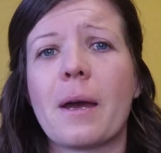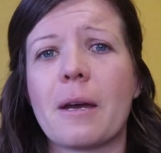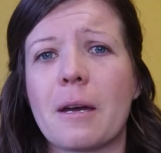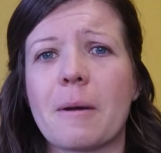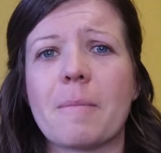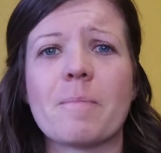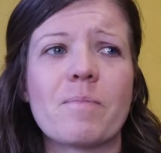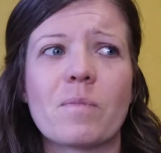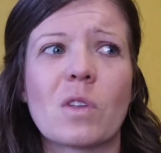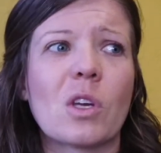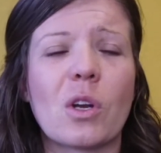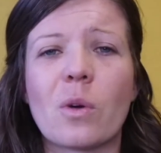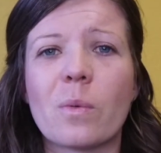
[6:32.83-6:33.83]

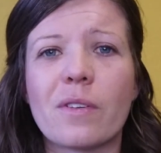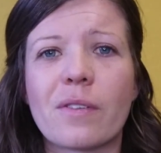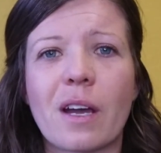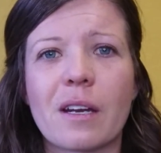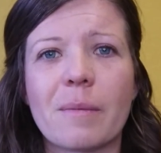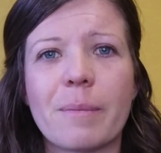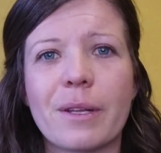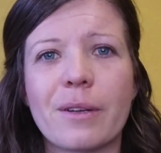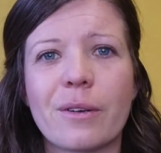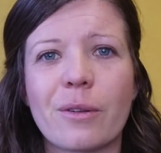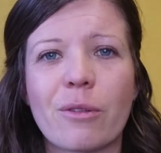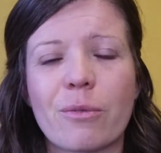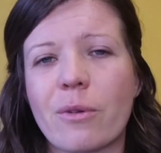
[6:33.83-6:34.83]
We've kind of
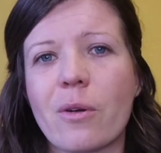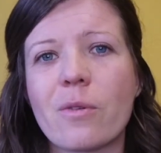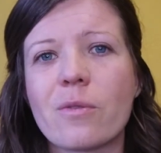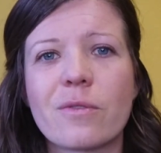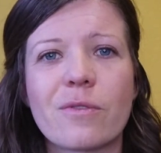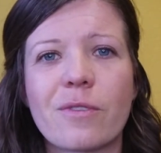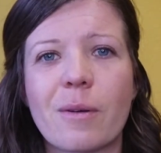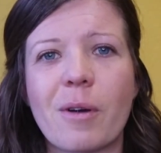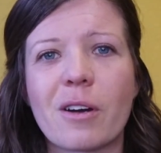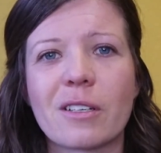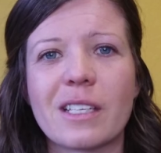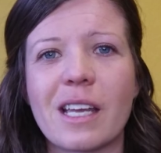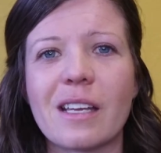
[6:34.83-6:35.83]
been thrown from
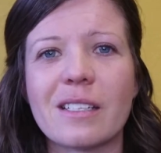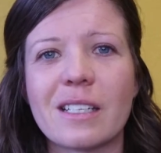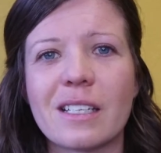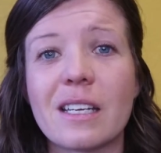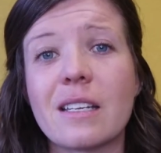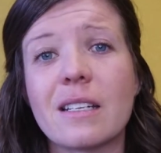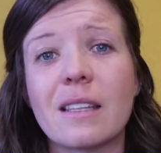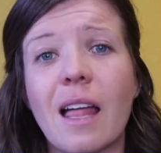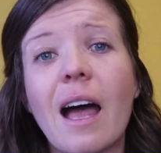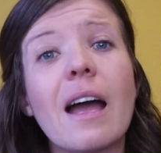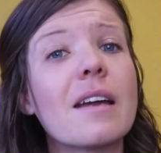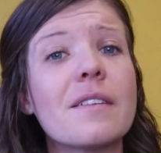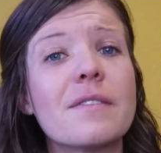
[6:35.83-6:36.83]
our day-to-day
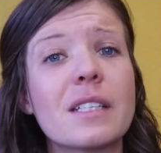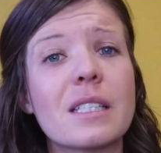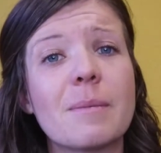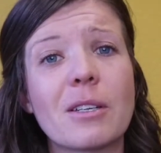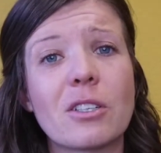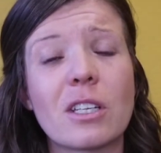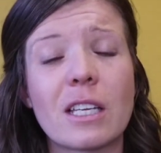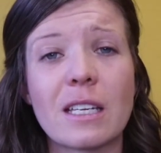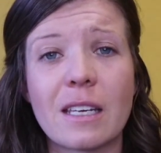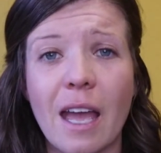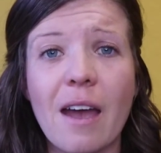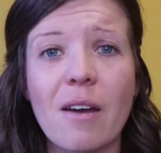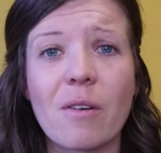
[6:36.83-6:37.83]
lives, especially
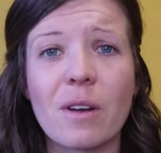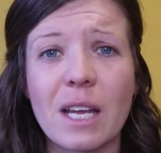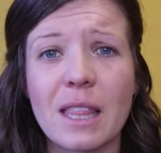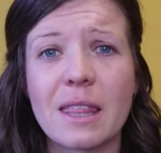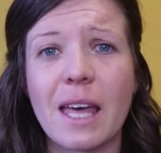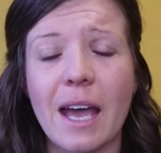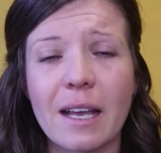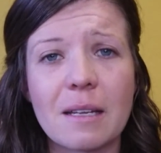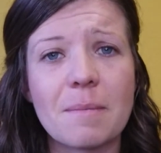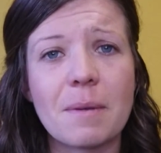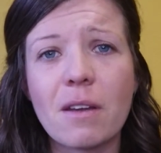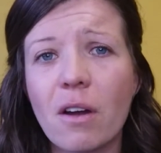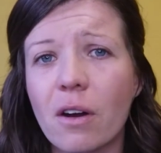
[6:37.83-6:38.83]
now, and that
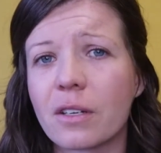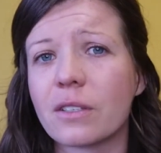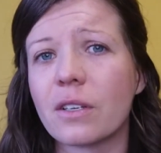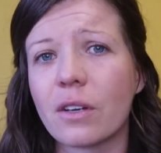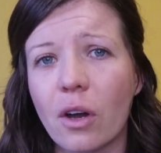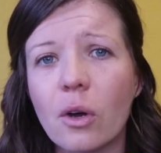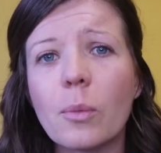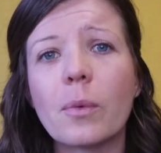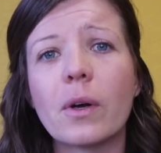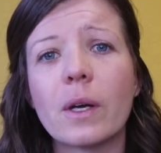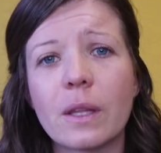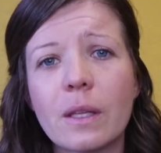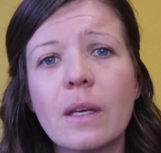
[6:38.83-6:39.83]
can be hard to cope
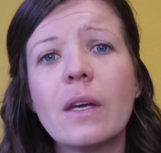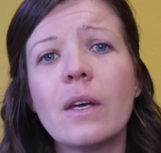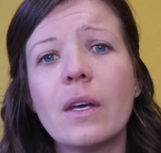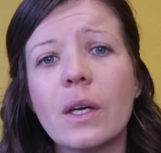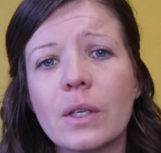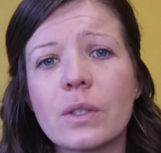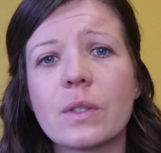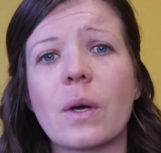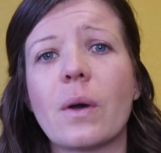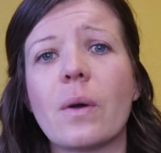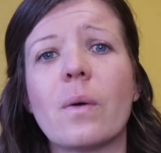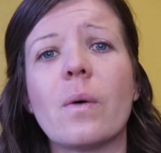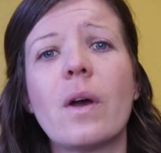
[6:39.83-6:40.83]
with.
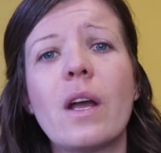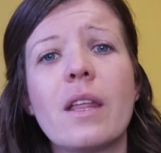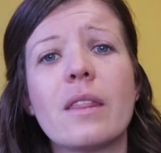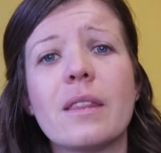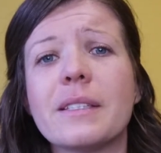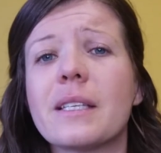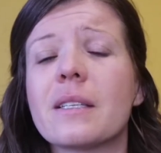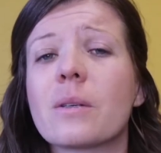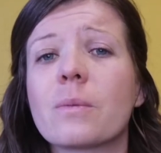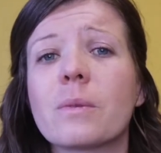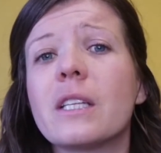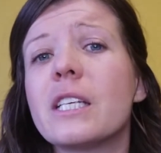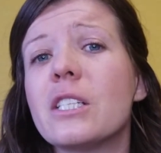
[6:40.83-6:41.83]
So this is
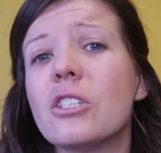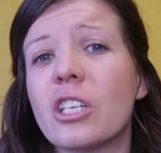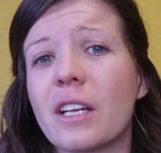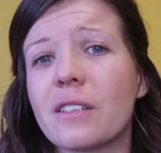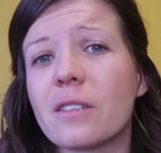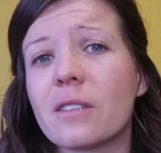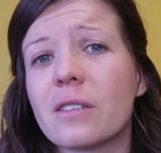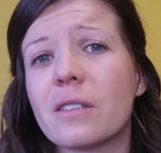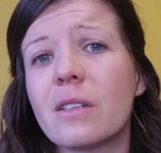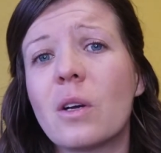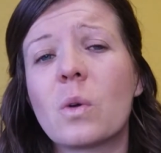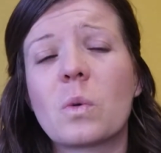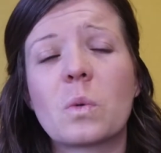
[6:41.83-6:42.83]
a really
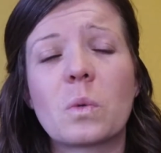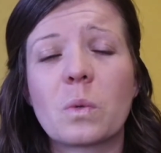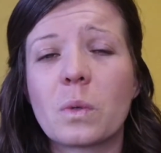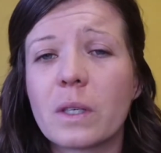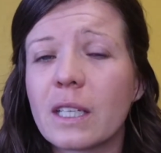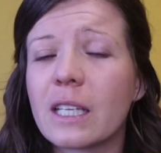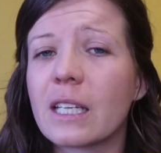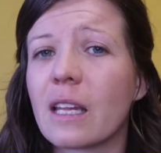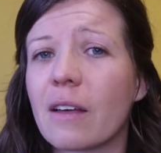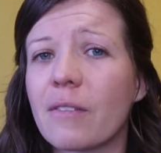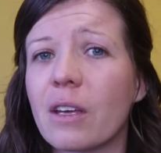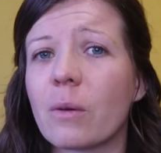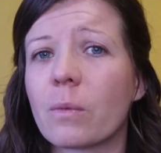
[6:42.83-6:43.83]
gentle, really
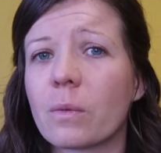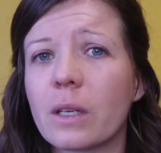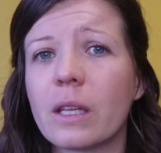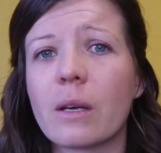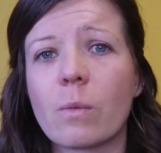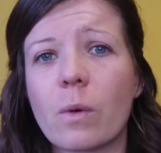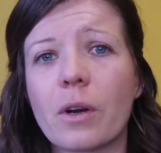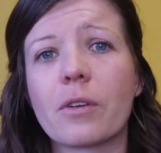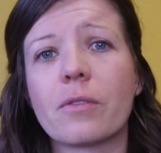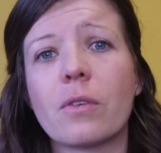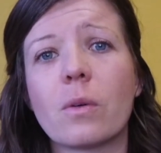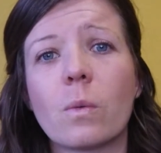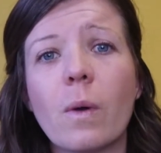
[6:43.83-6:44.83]
loving, really
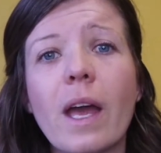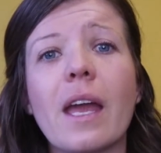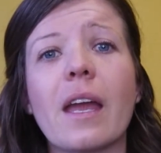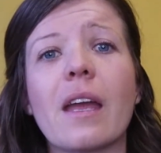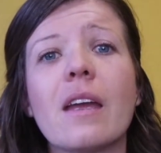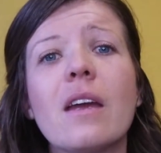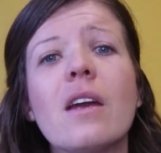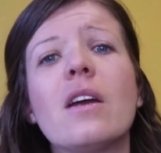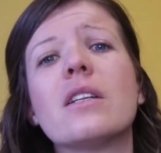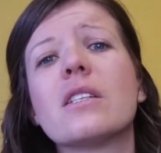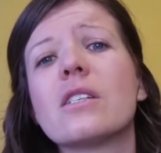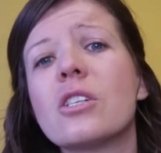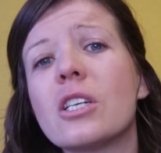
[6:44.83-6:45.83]
wonderful way
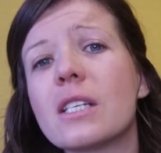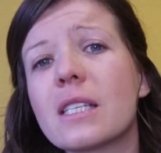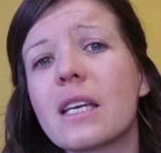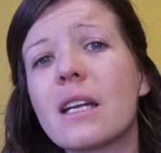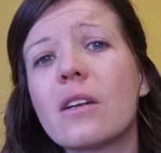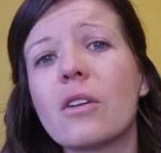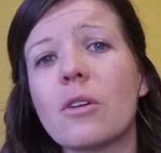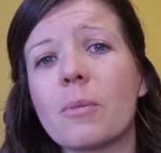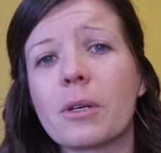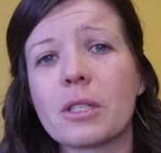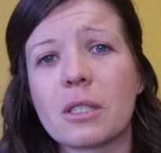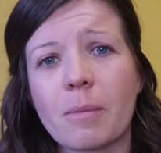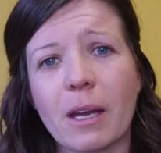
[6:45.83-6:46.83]
to just get a new
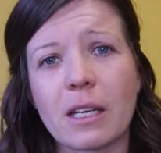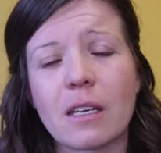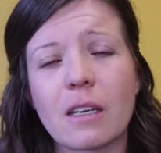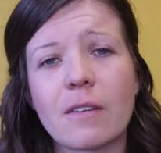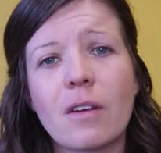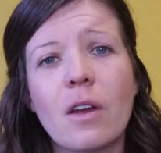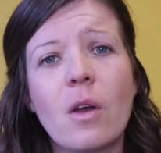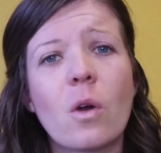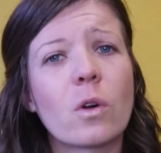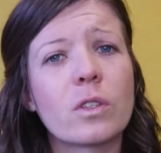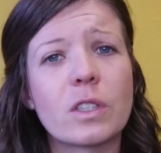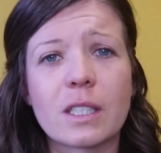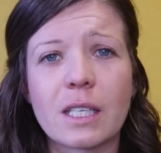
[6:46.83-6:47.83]
perspective
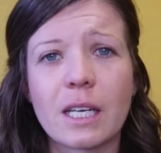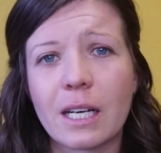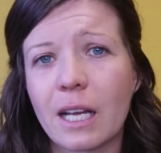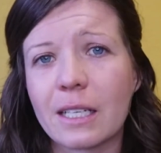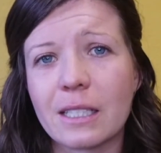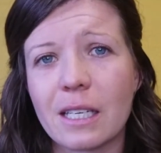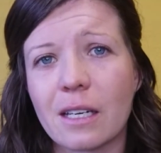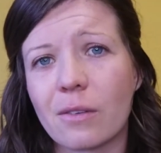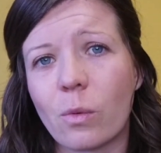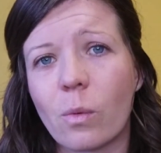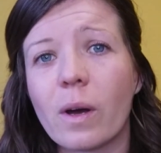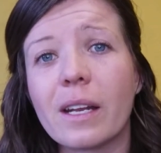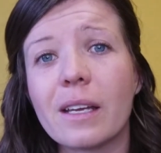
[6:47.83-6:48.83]
or just get an idea
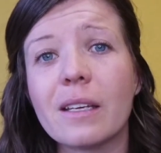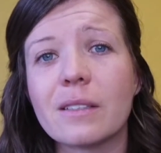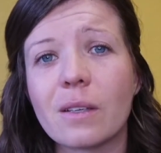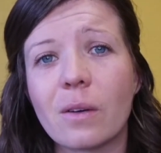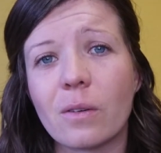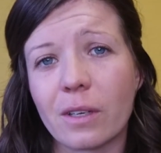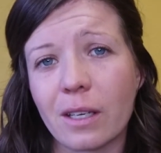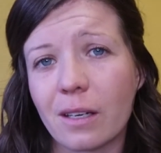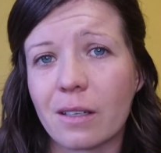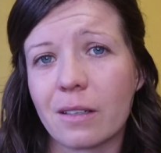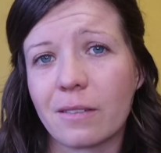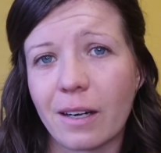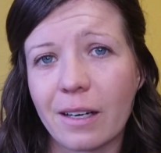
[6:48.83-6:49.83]
of what is going
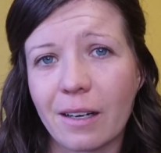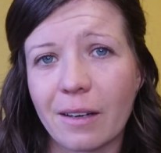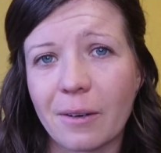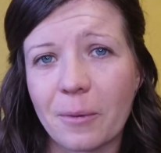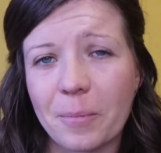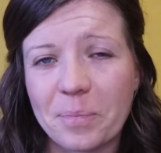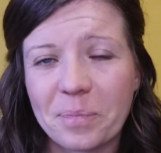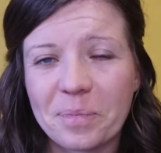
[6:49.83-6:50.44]
on right now.